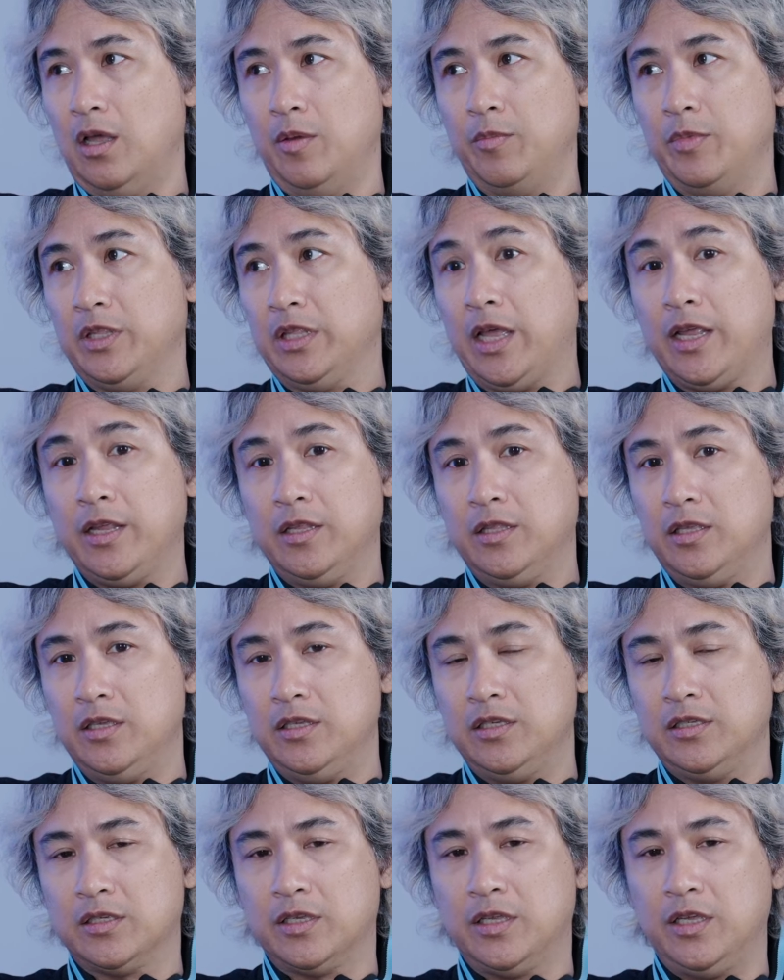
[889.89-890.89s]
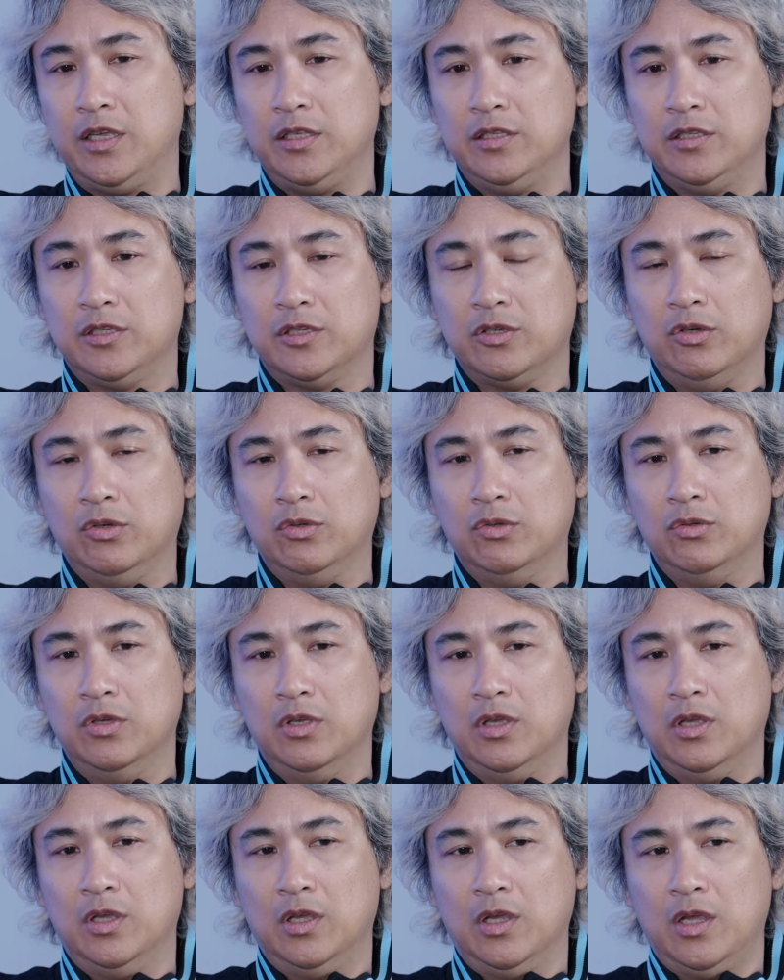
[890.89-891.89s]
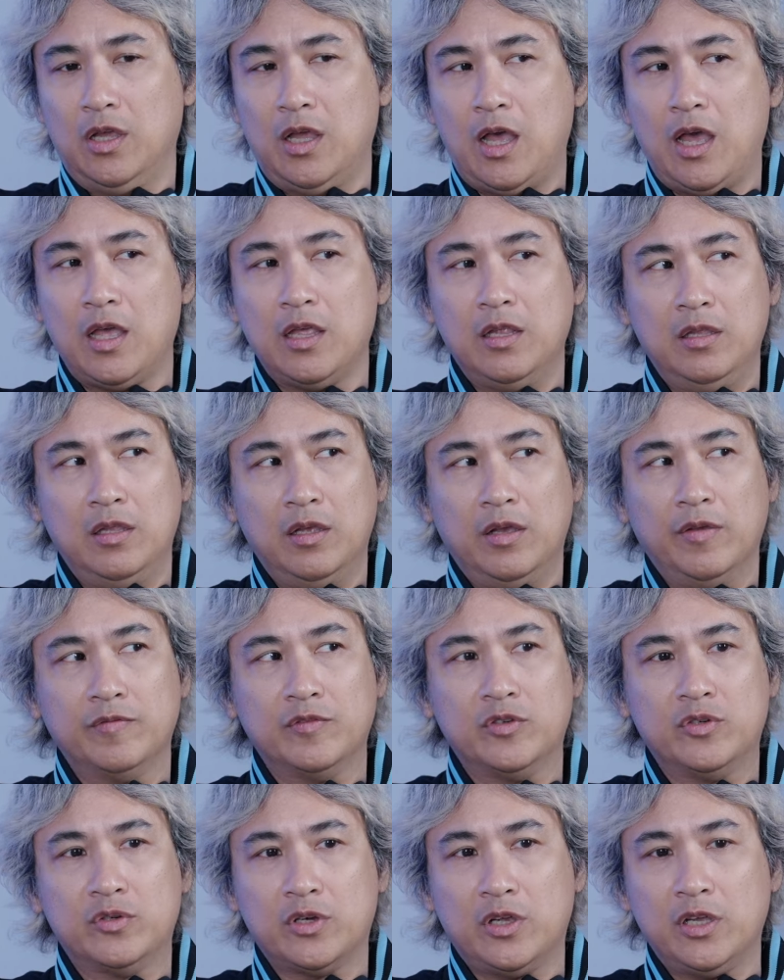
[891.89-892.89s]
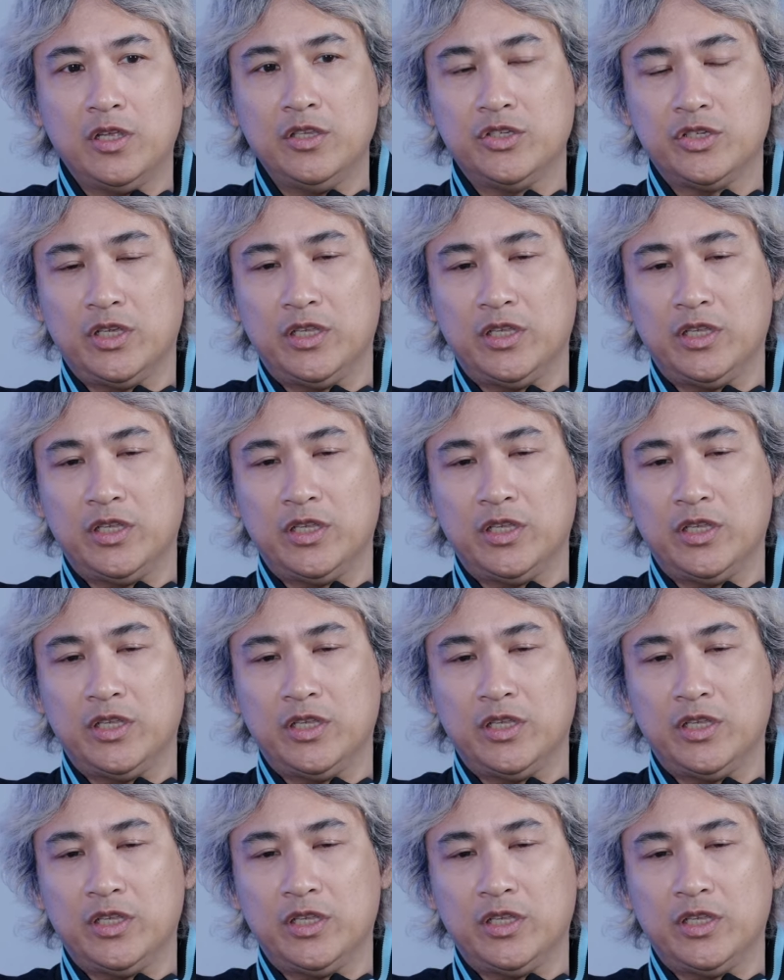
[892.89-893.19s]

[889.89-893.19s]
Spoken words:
I'm a 90s kid, so I loved grunge,